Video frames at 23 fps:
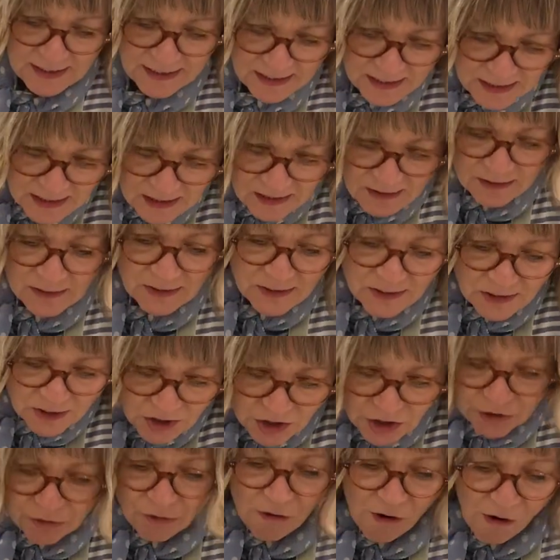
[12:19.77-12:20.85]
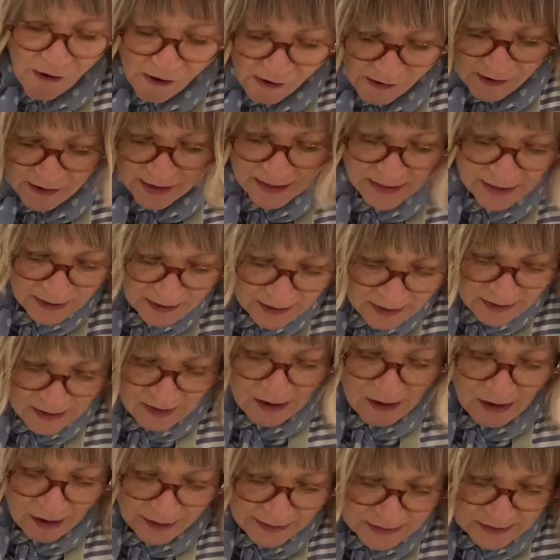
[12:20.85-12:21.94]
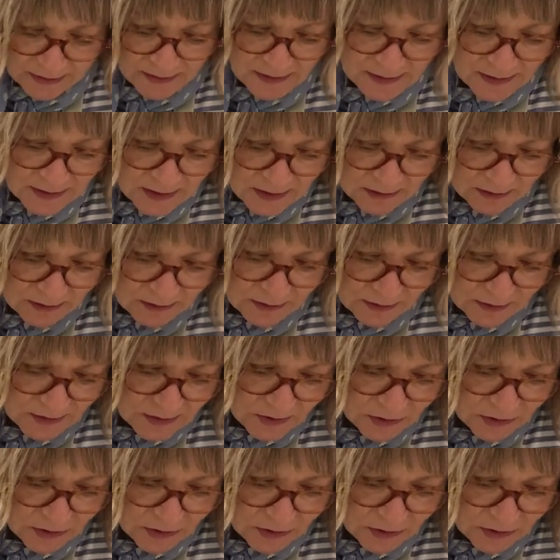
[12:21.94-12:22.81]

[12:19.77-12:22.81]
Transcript: as it starts to dry, I can start